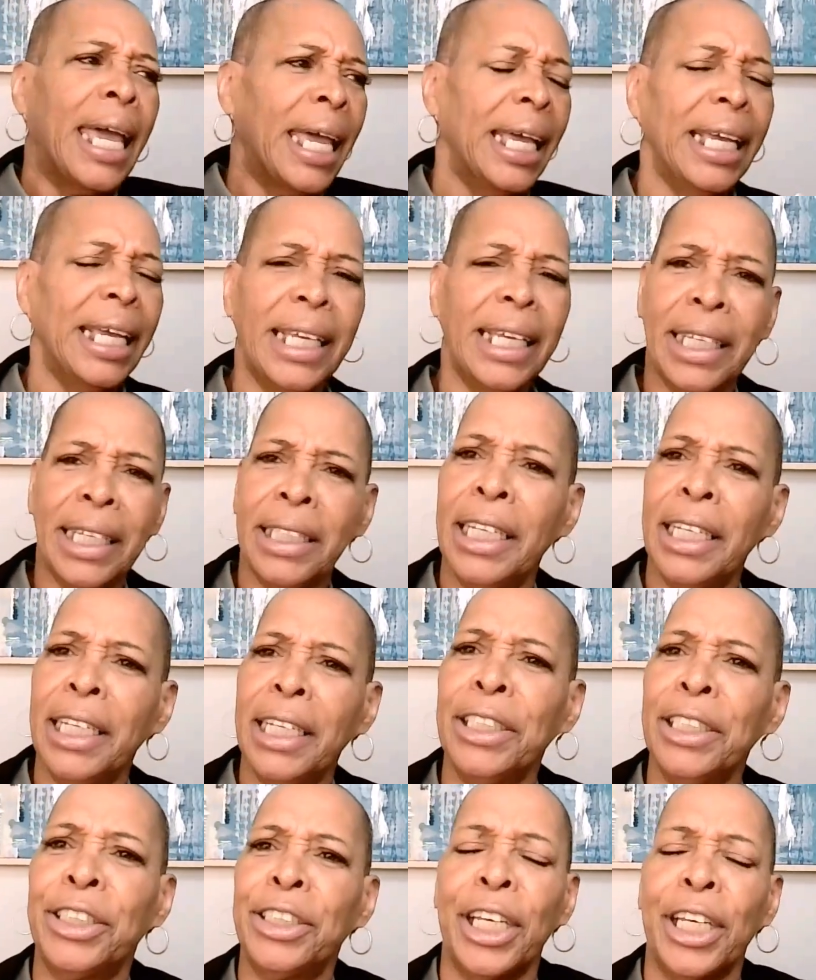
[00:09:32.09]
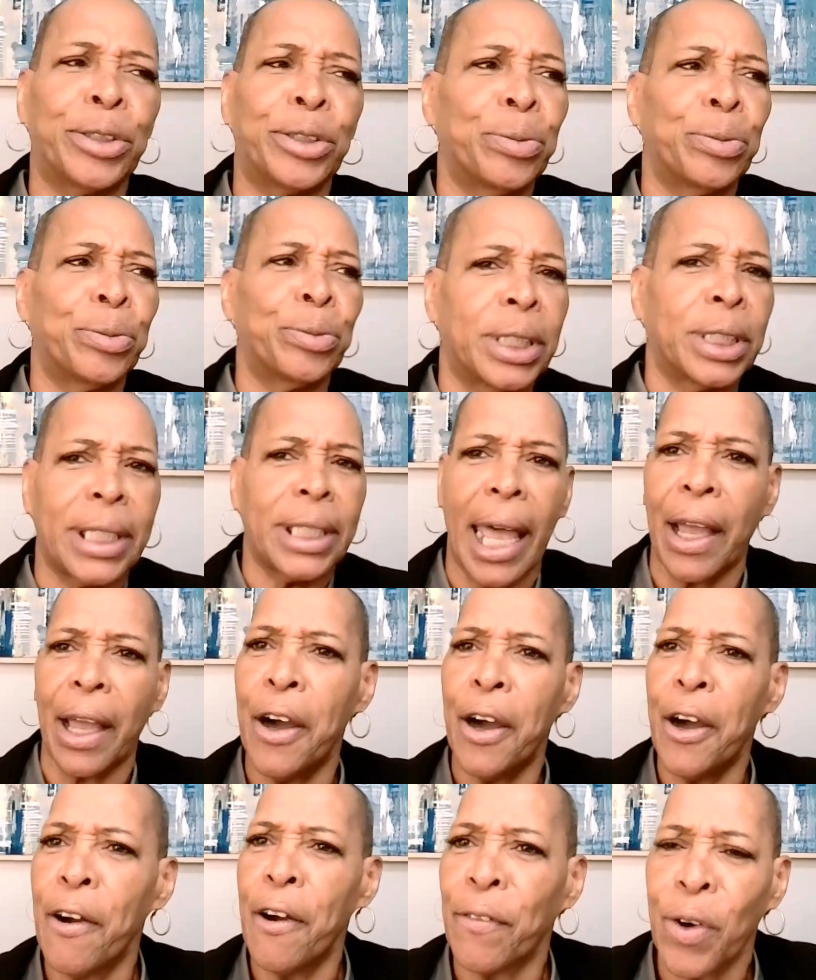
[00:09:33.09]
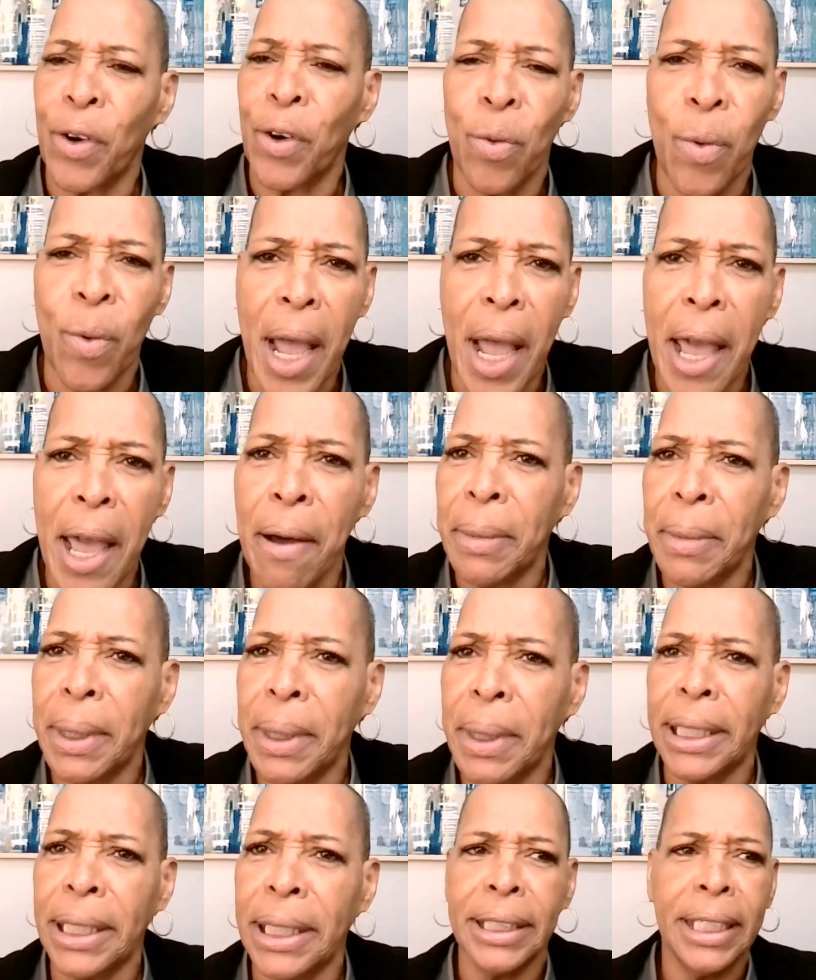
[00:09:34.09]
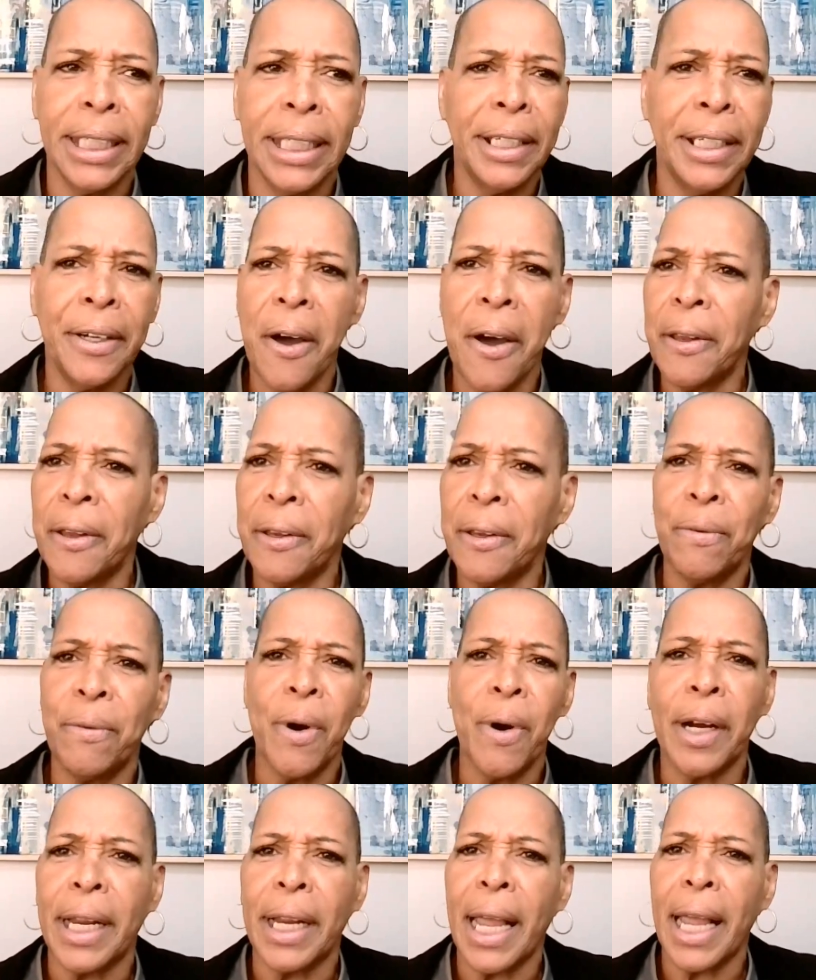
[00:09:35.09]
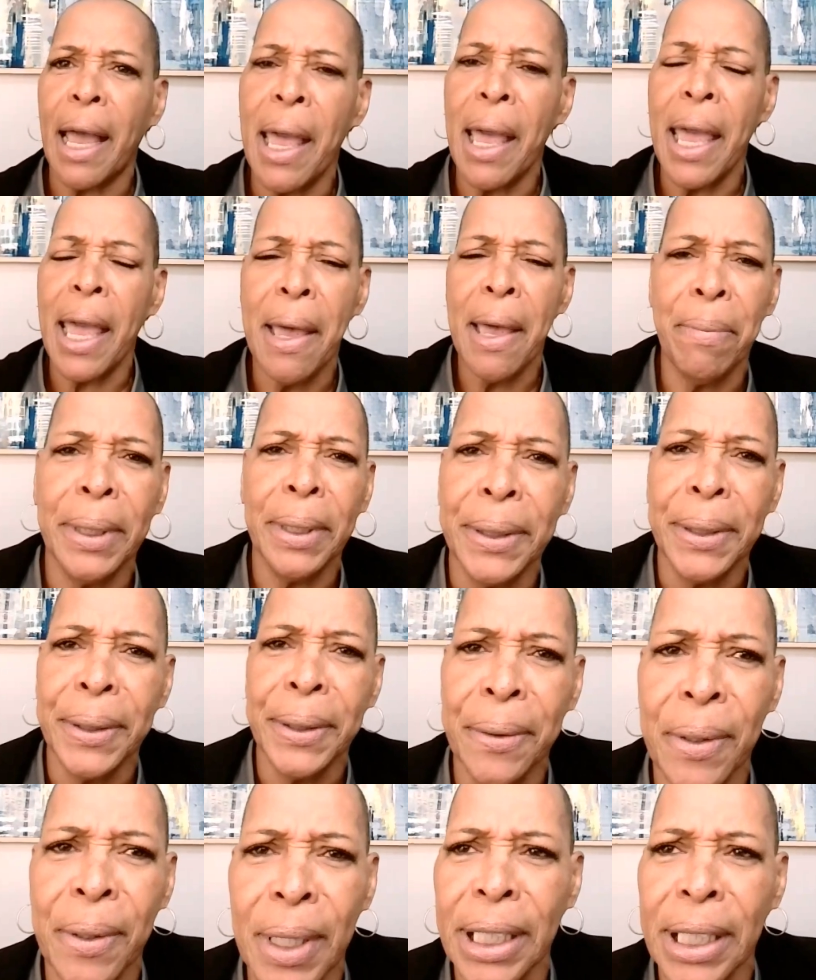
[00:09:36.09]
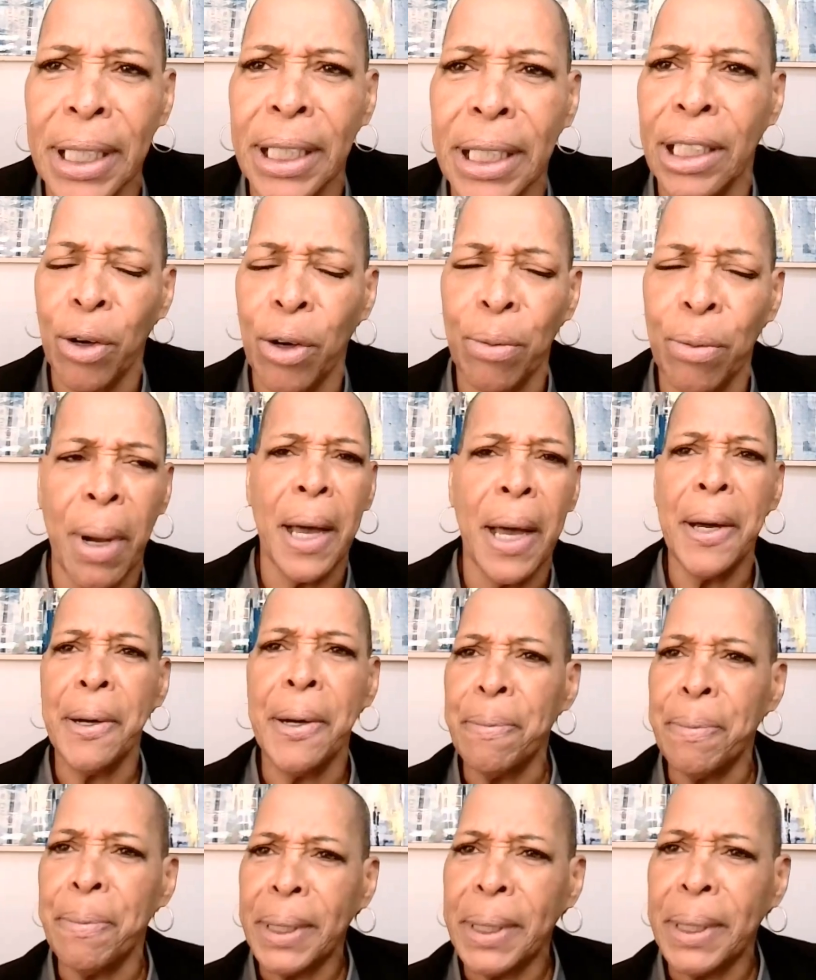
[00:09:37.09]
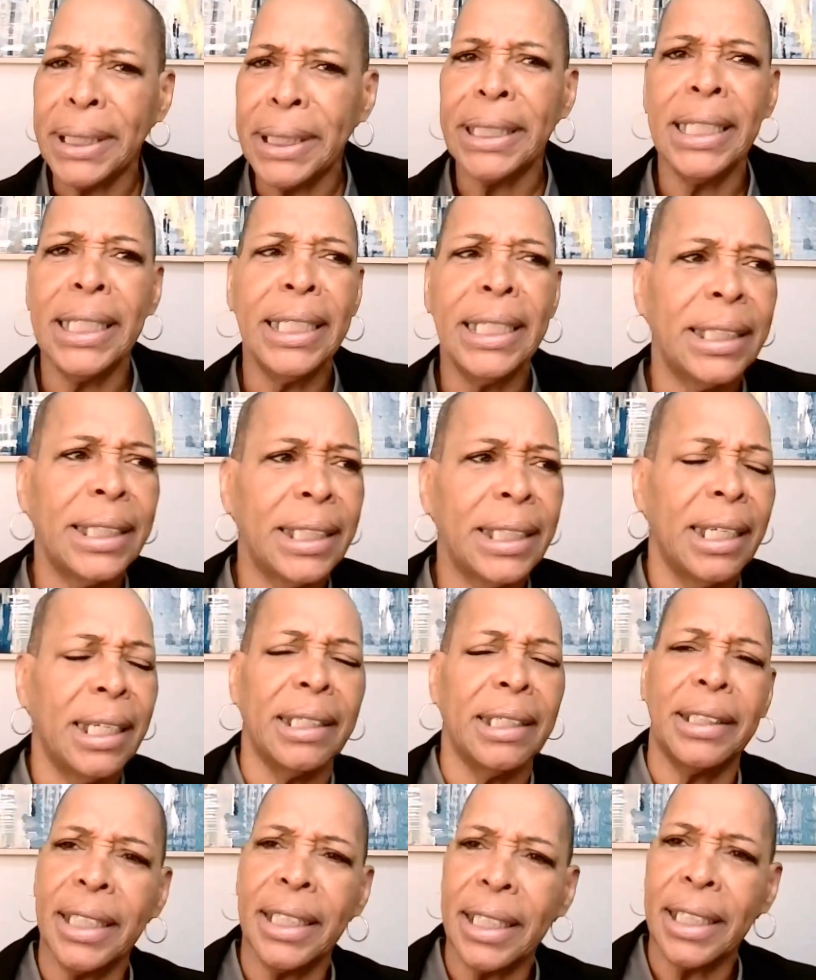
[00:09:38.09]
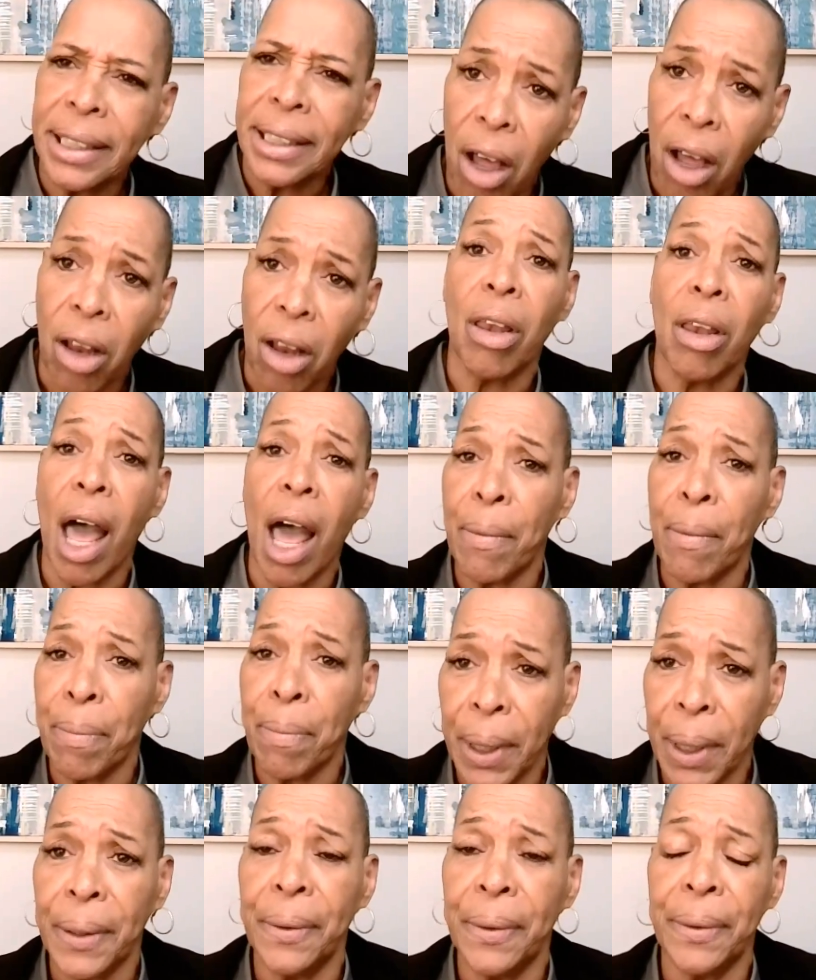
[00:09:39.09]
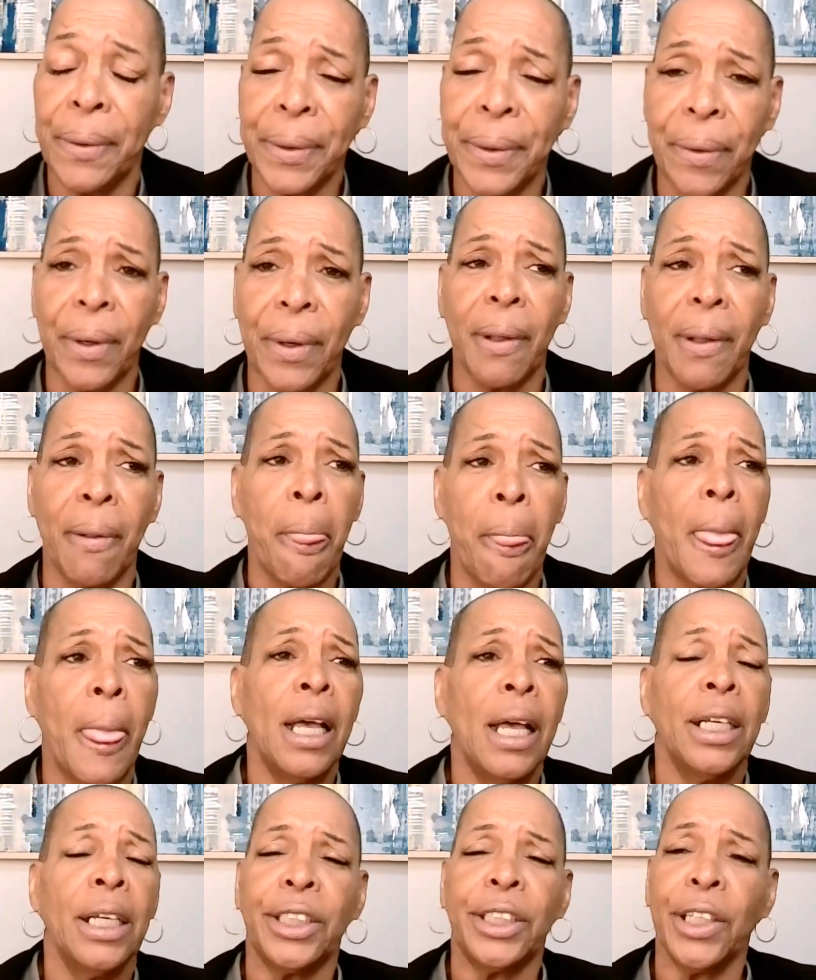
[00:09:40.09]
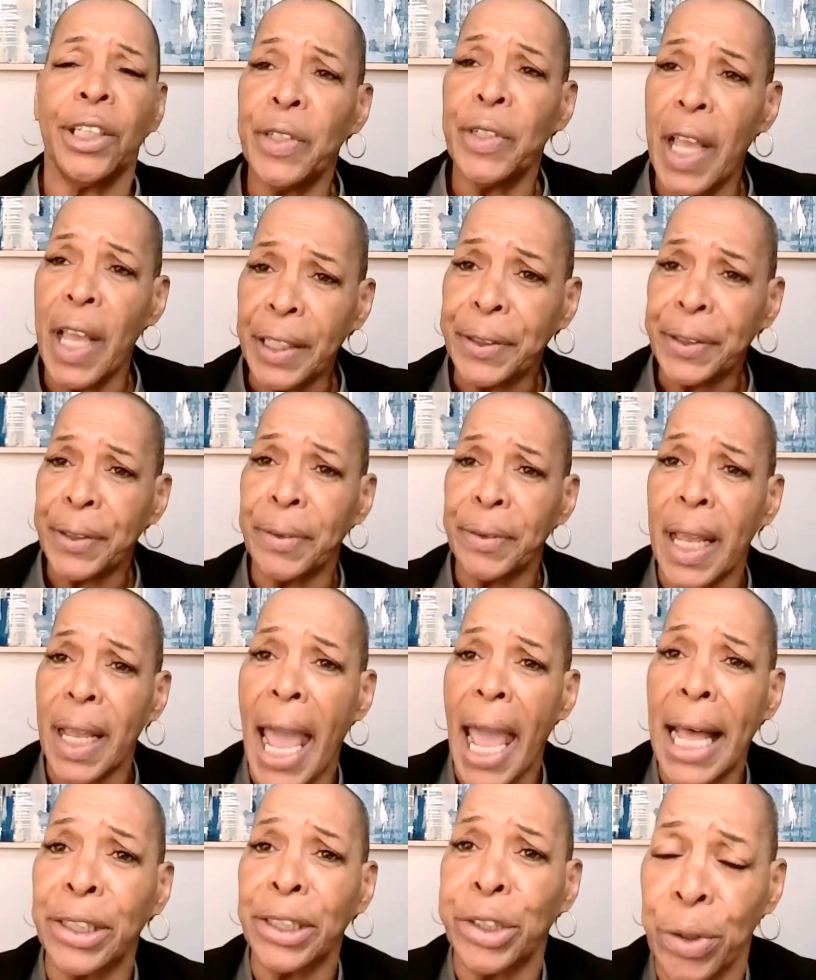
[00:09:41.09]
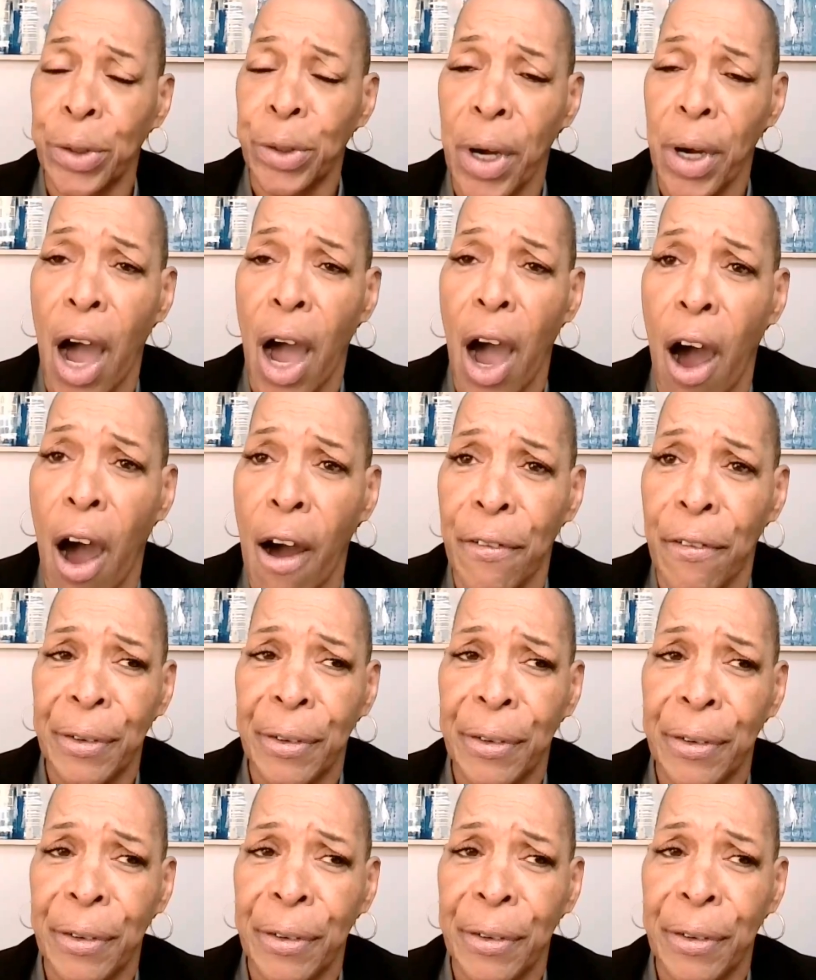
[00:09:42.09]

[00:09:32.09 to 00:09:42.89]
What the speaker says: it just was like overwhelming, and then all the work I have been doing on my own business, and just a lot been going on. So yesterday I took off.